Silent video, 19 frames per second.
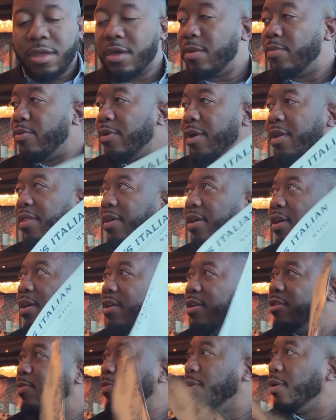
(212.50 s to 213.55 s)
You gonna bring the
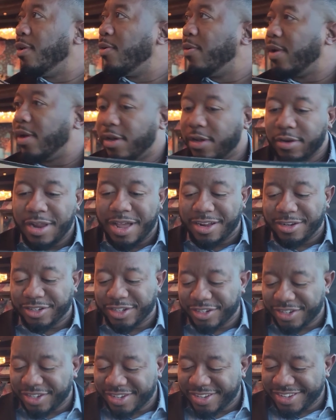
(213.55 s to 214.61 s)
kids menu out? No, I'm
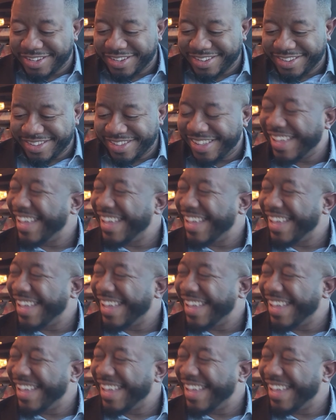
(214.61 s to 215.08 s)
joking. okay.